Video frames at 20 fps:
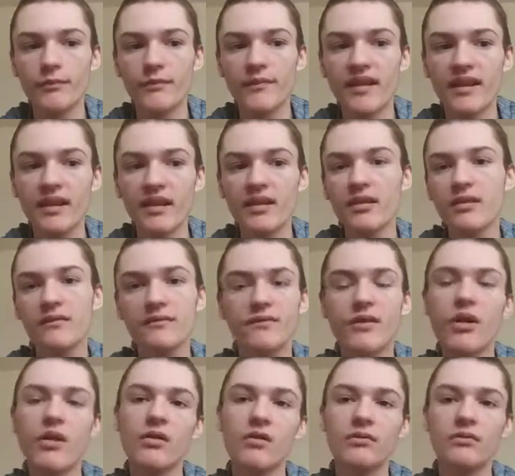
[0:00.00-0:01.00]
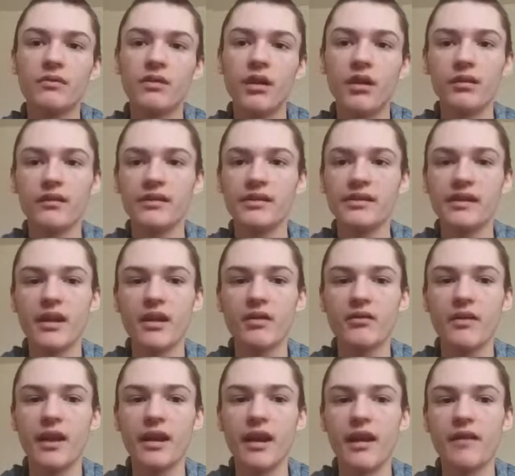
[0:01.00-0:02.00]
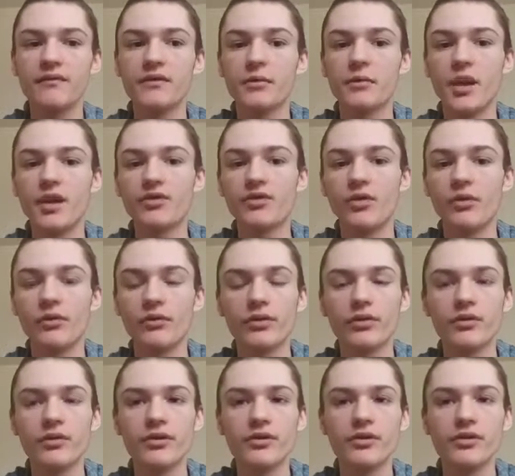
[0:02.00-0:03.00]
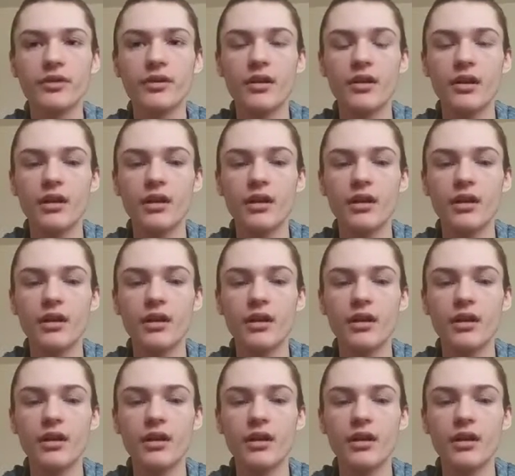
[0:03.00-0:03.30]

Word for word: they fall on the scale right after my shoulders.